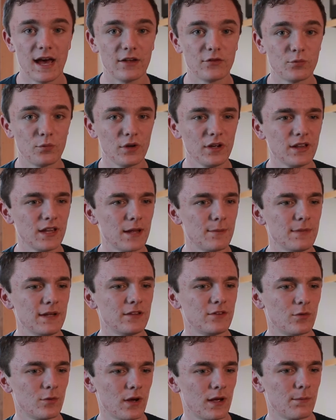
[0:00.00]
has really led me
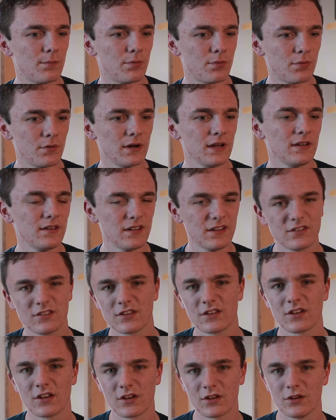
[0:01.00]
to a pretty
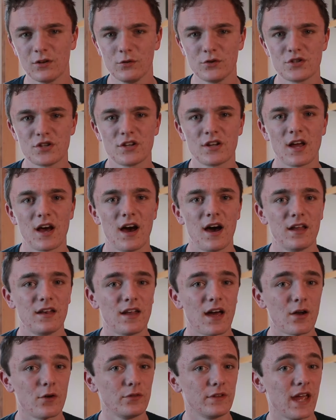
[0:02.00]
decent conclusion on
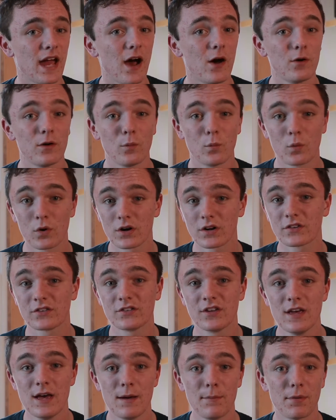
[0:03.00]
not only how it
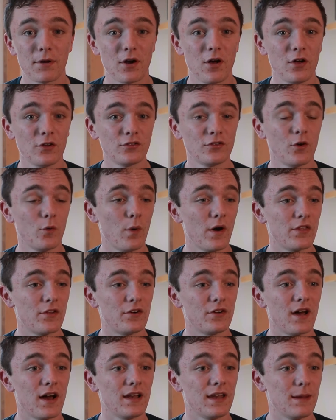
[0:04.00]
works, but also whether
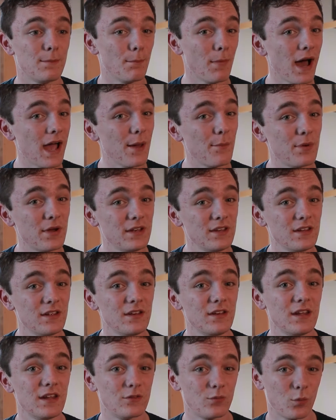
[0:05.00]
or not, in my
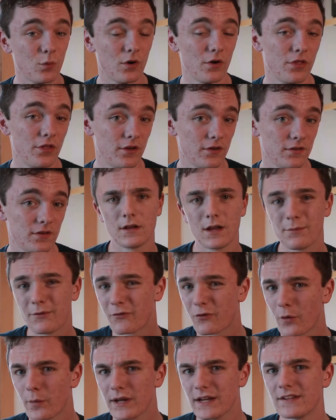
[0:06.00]
opinion, it's worth it. Now
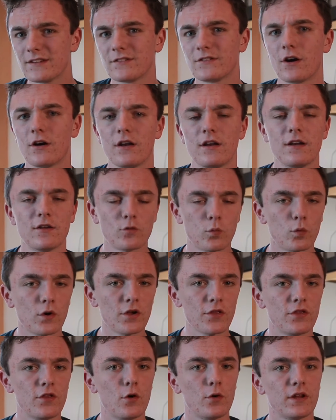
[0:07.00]
before we get started, it's
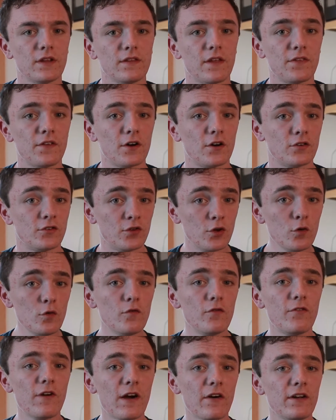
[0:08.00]
worth noting that there are two
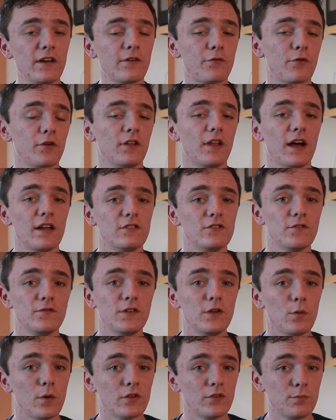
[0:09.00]
very different lines of
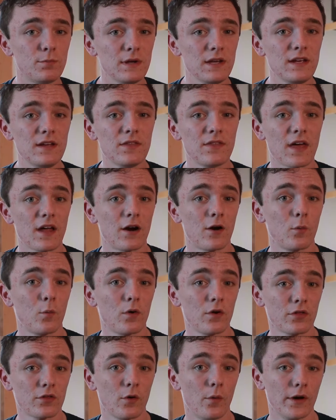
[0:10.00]
USB that are
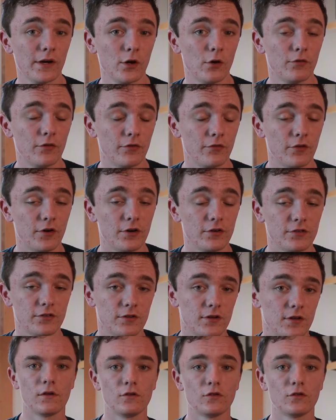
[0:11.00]
worth going over first.